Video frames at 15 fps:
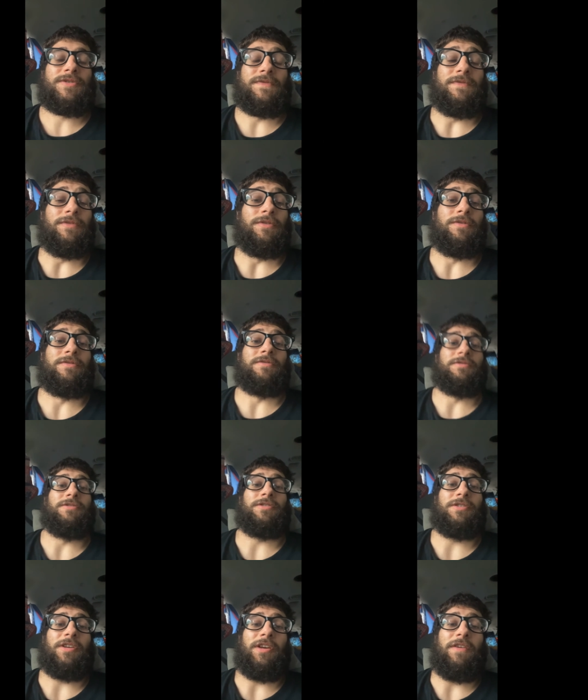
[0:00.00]
of
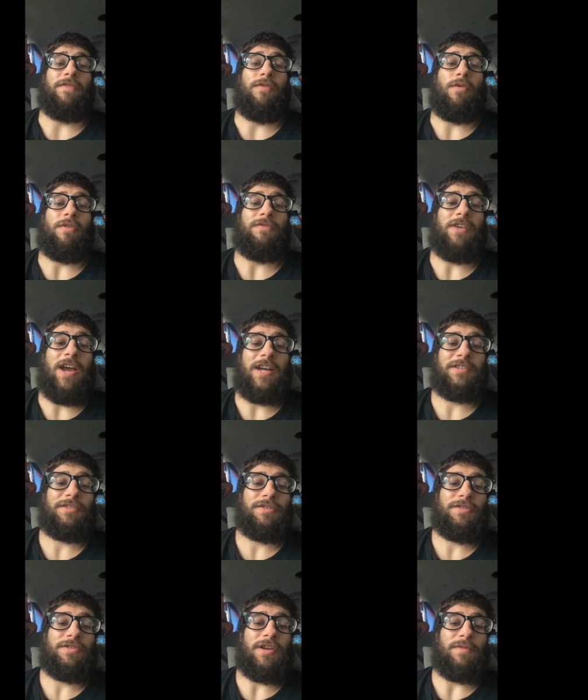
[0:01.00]
those like four
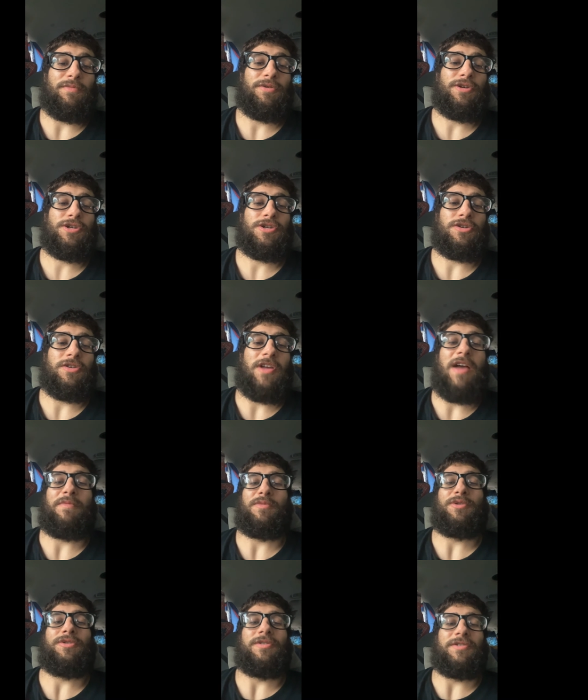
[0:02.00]
factors, I'm pretty sure that
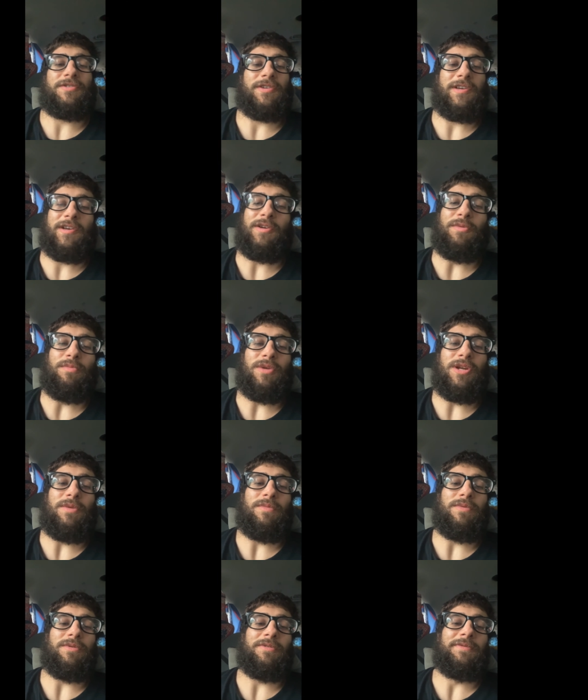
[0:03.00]
meal is like
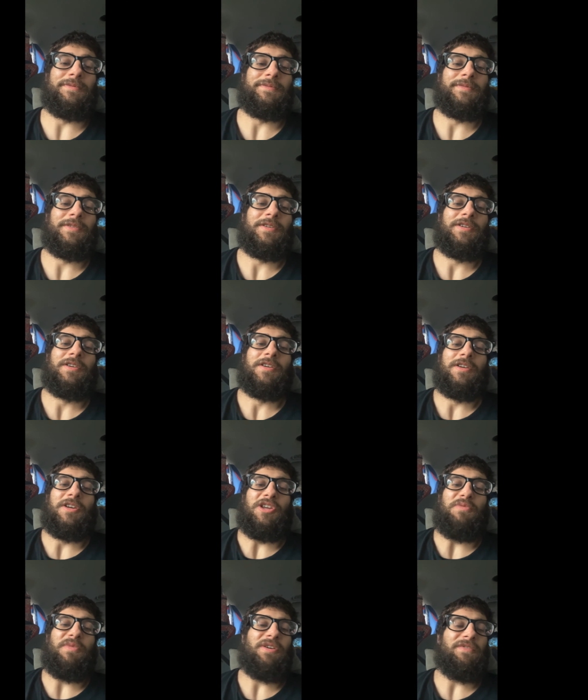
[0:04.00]
unbeatable.
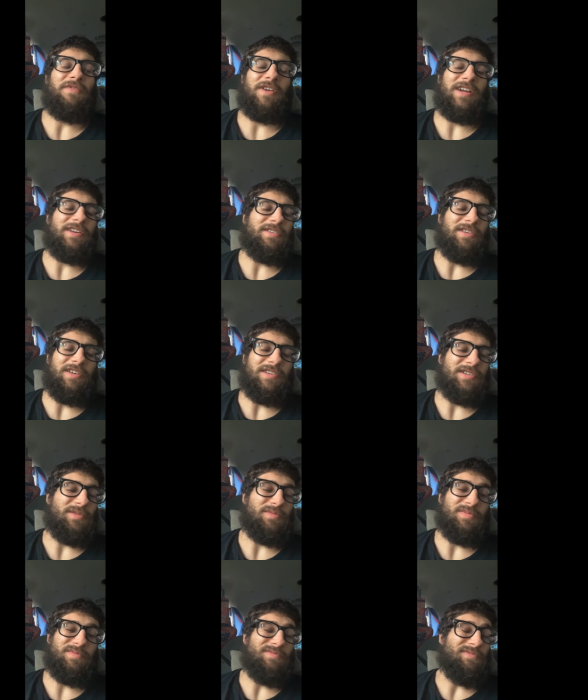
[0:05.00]
You might find like
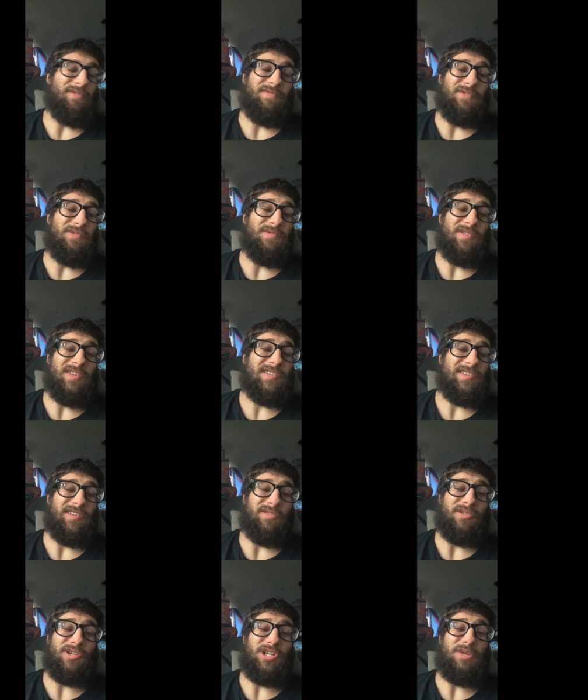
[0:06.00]
some a few things that
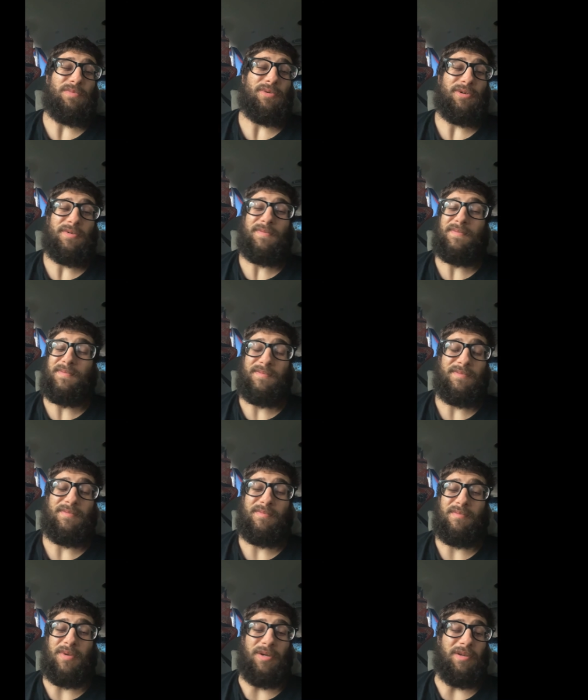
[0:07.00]
are cheaper,
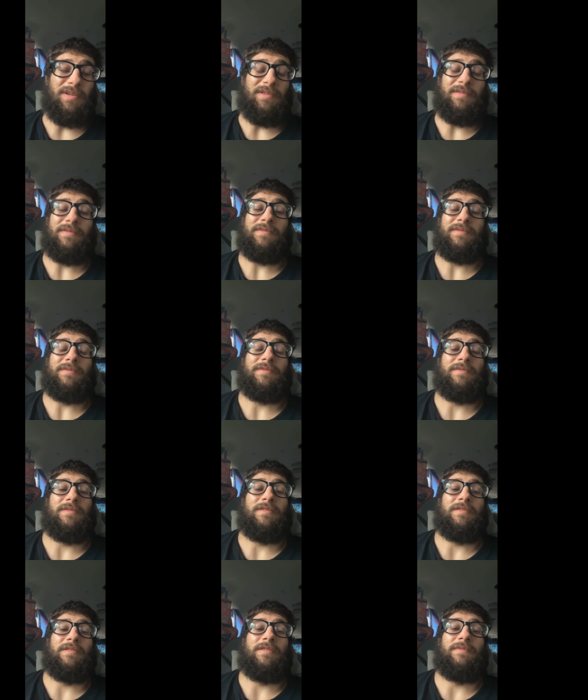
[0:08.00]
but
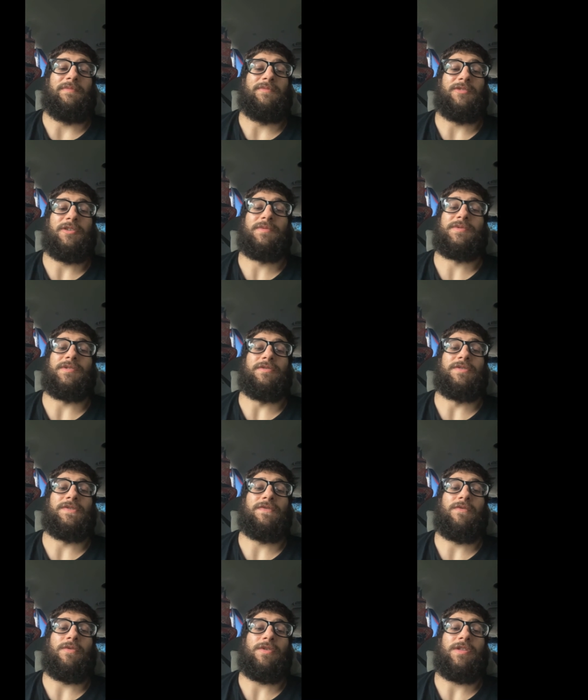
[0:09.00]
in terms of those
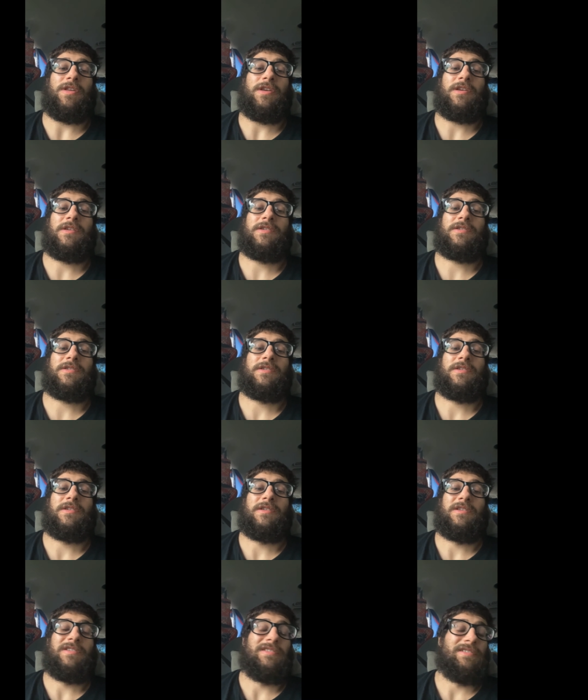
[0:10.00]
four things,
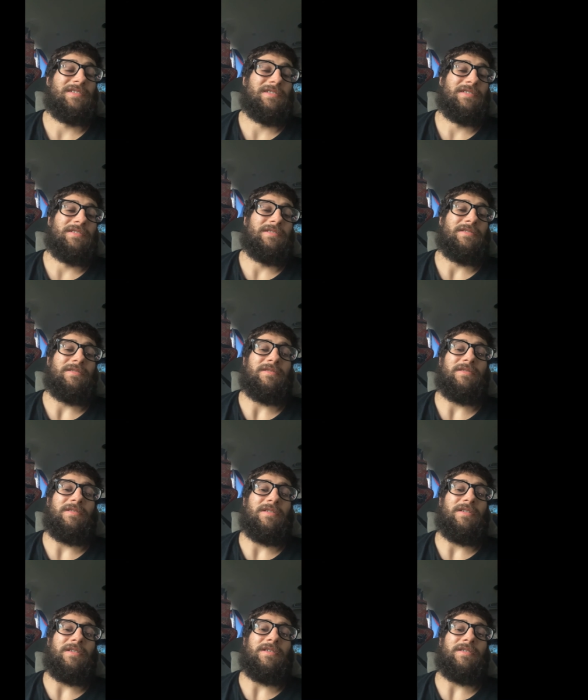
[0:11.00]
uh,
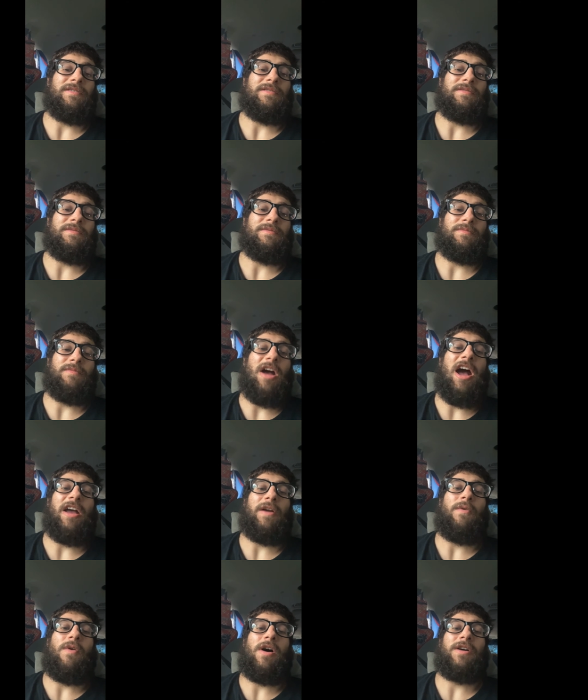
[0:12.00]
high
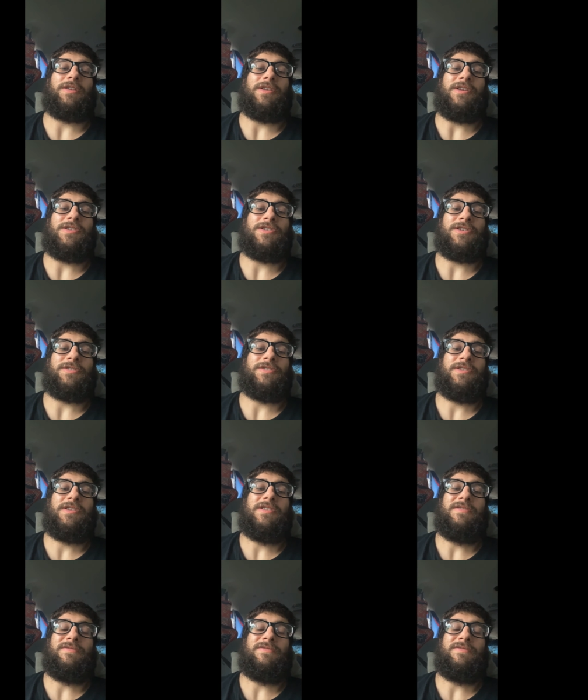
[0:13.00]
quality chili,